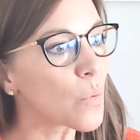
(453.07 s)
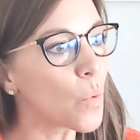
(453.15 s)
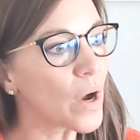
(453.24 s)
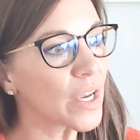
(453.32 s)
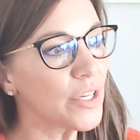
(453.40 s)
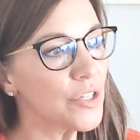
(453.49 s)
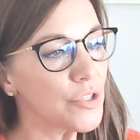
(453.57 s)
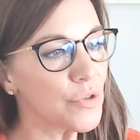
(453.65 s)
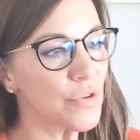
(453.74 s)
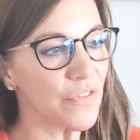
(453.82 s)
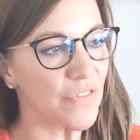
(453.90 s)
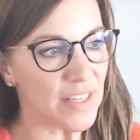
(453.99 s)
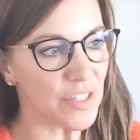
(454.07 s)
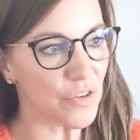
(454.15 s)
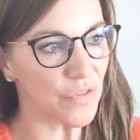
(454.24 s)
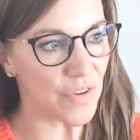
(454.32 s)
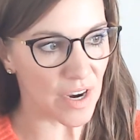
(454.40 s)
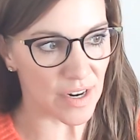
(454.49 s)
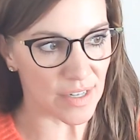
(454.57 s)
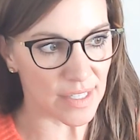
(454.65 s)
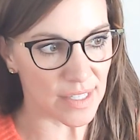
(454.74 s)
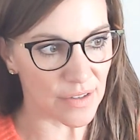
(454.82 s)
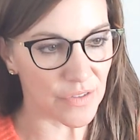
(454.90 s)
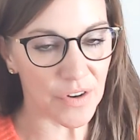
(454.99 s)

What could you do to face your fears,